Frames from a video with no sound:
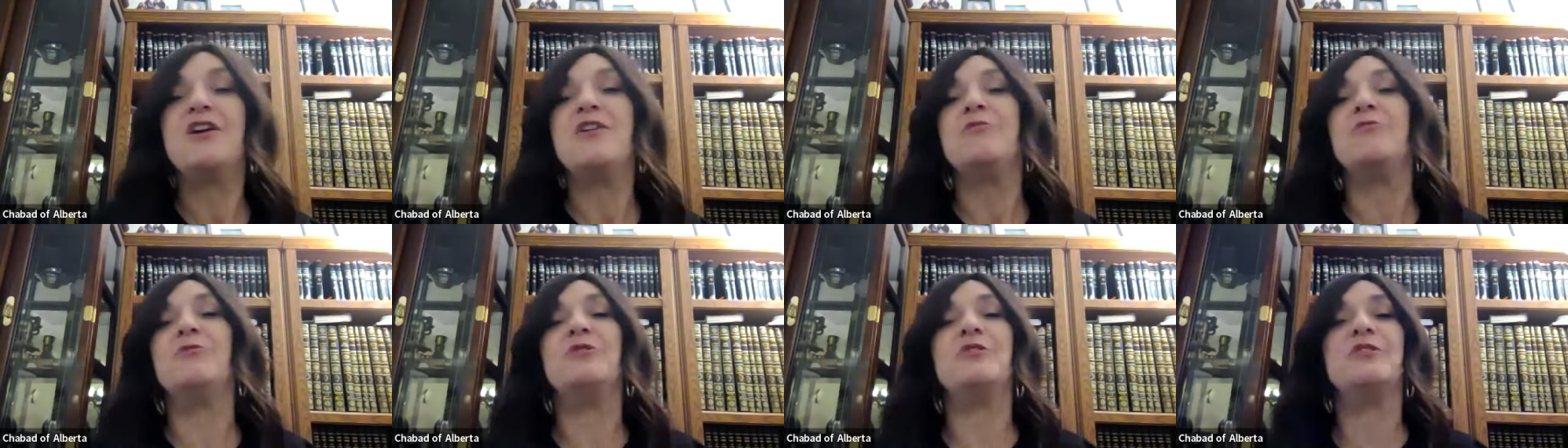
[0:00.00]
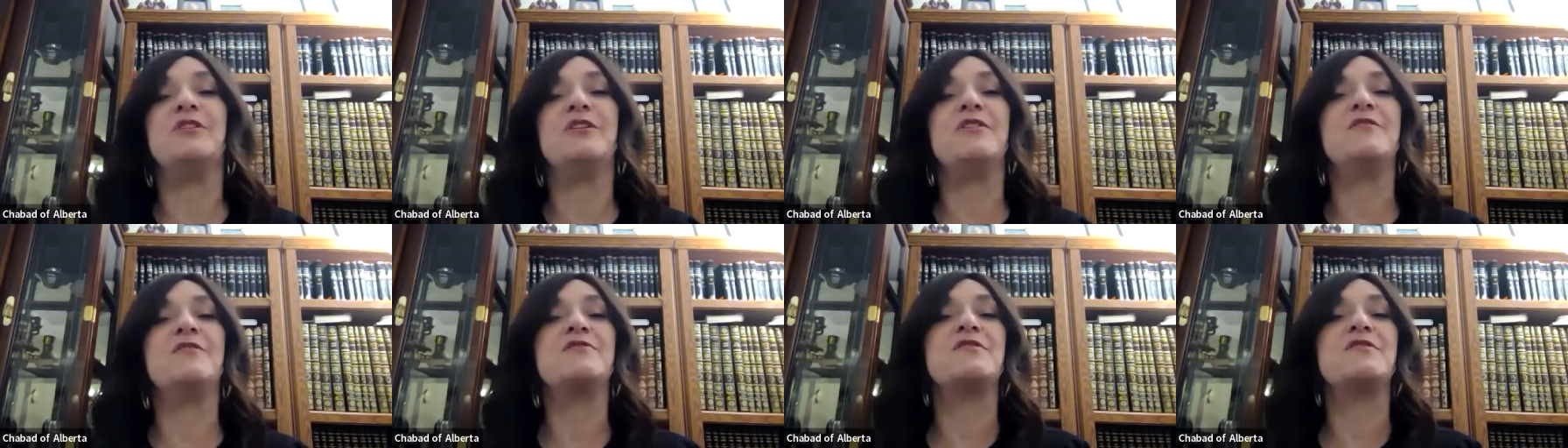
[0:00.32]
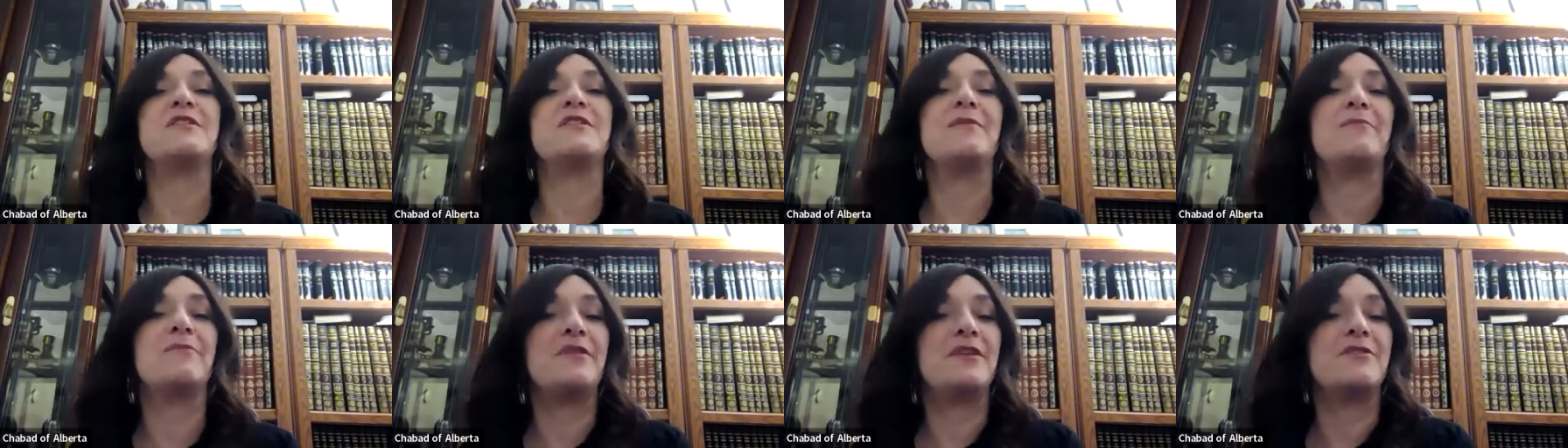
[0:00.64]
when you give
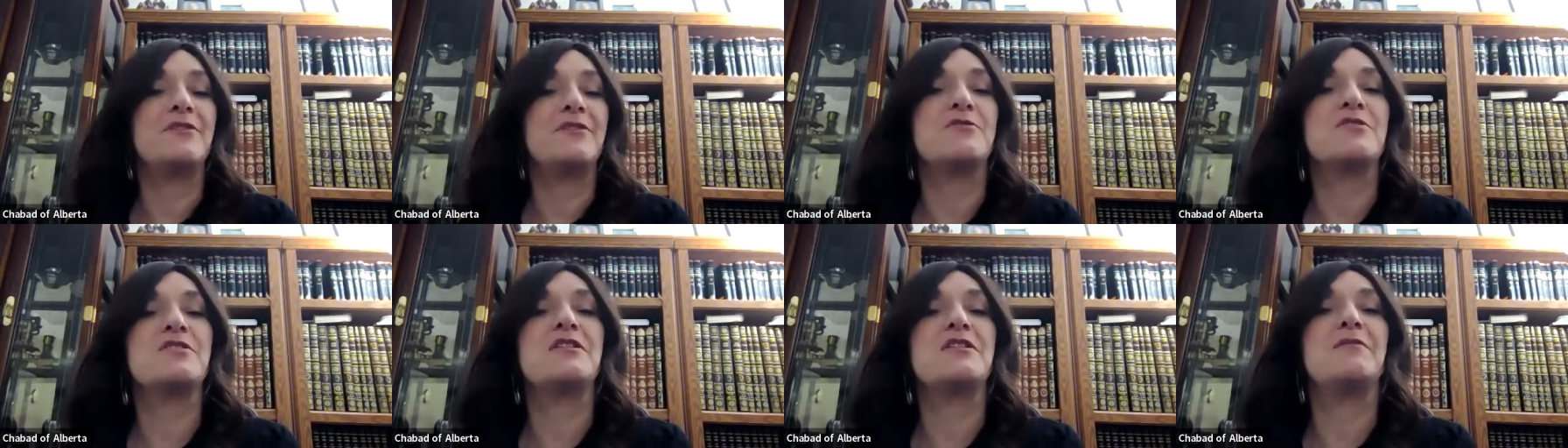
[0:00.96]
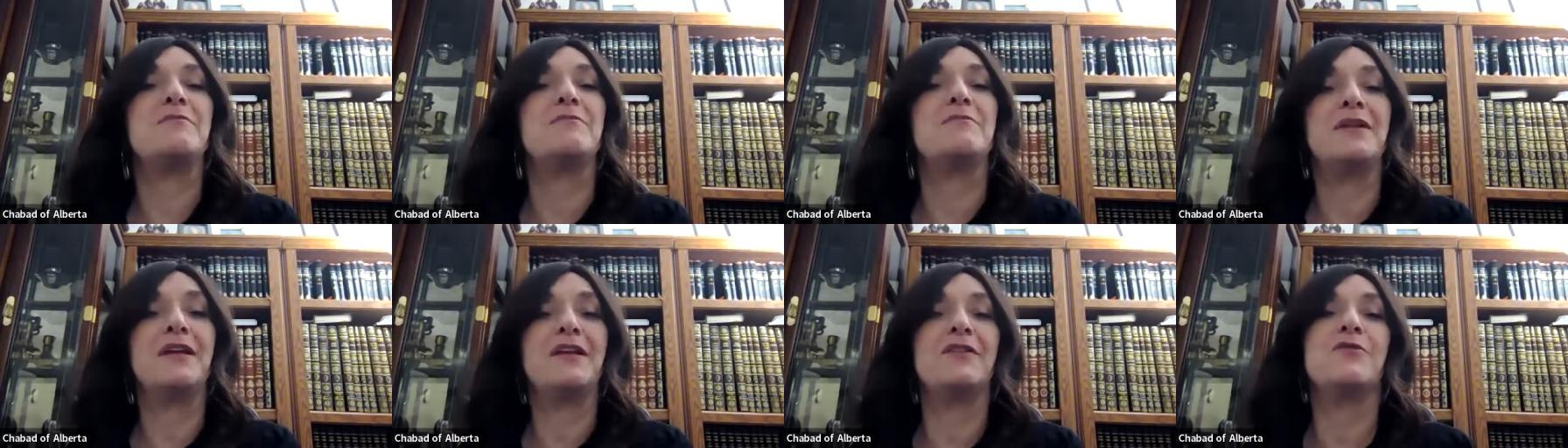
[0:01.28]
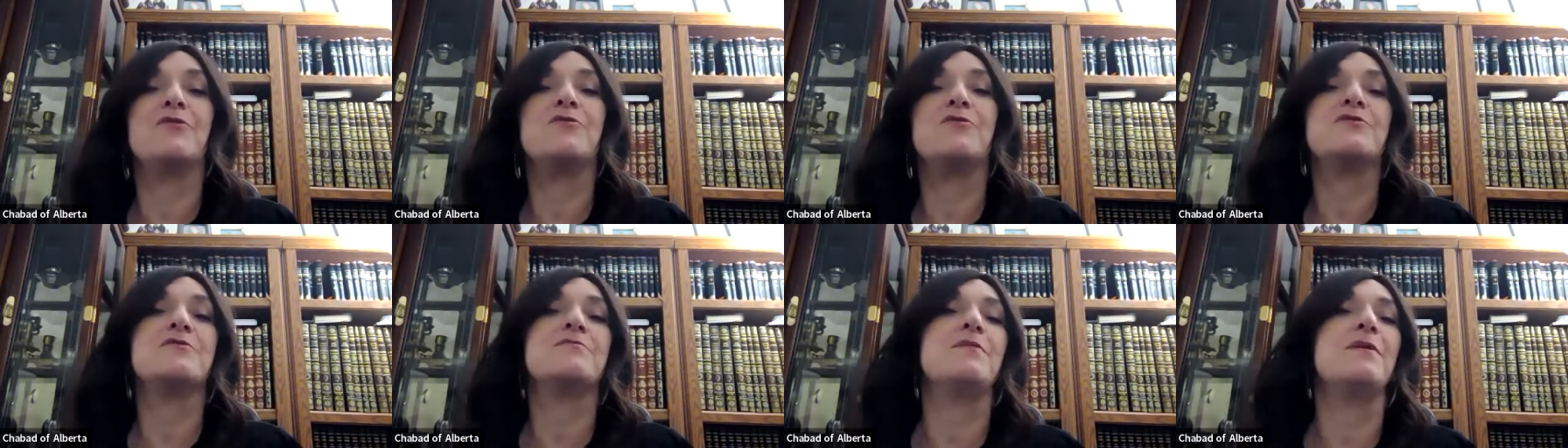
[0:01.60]
something to somebody, and
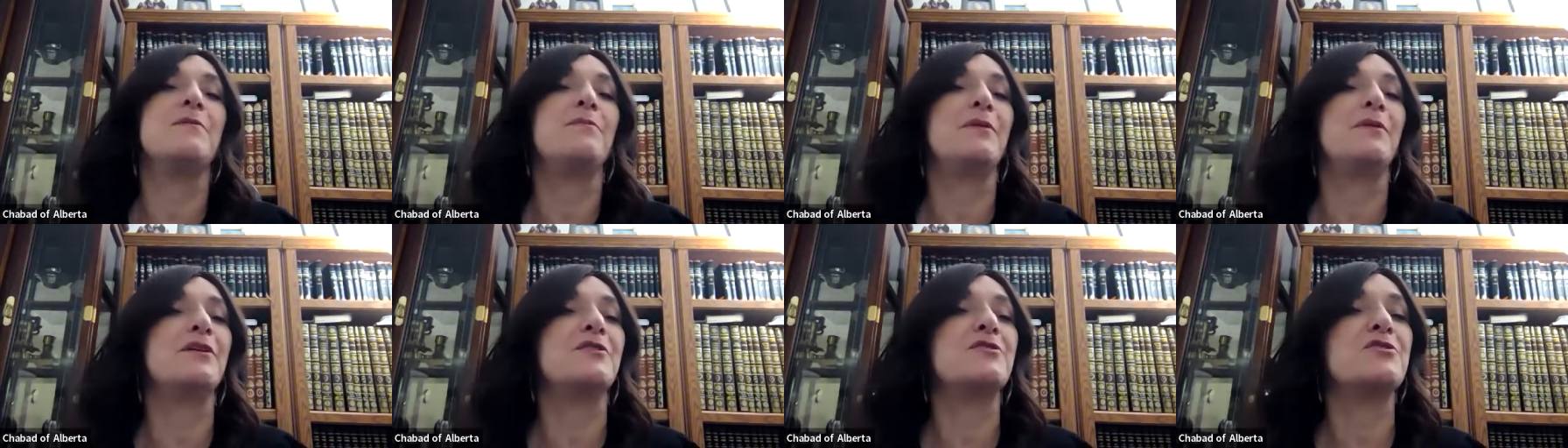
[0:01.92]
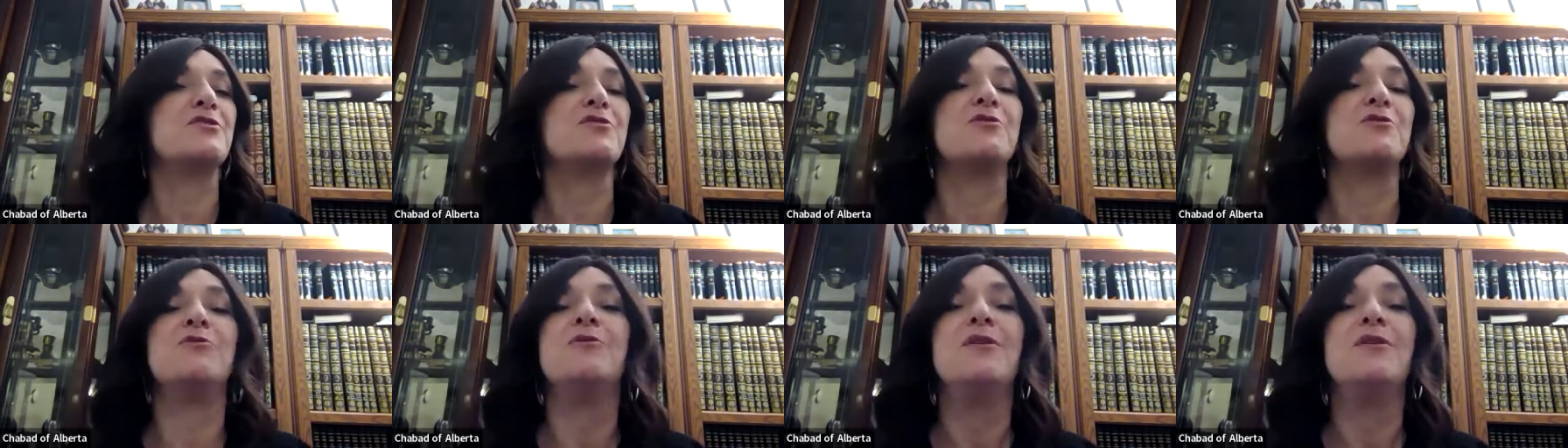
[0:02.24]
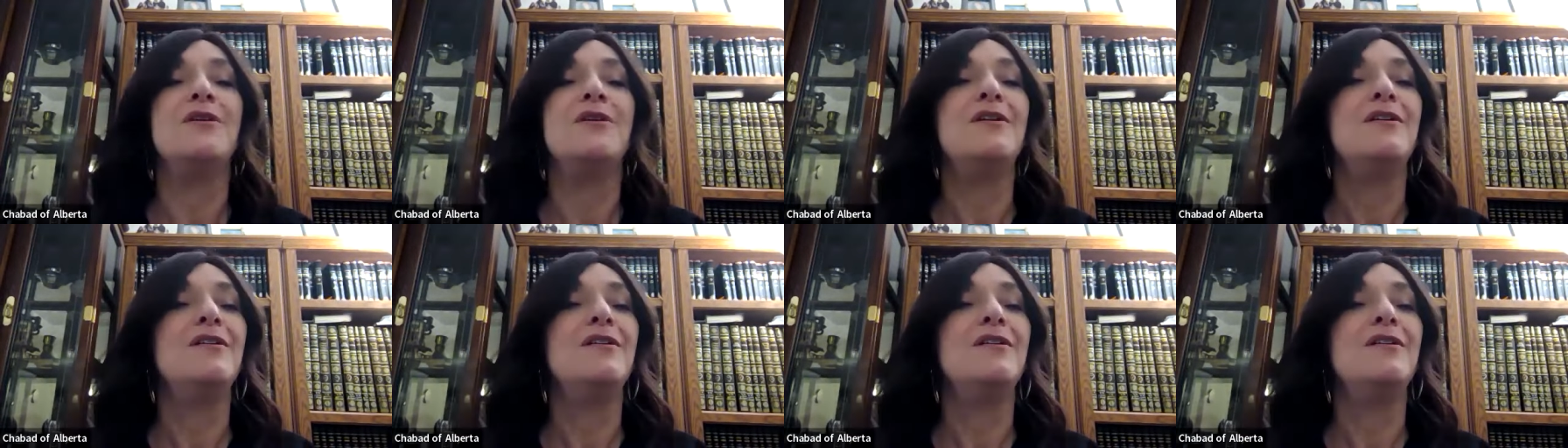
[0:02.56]
those people are so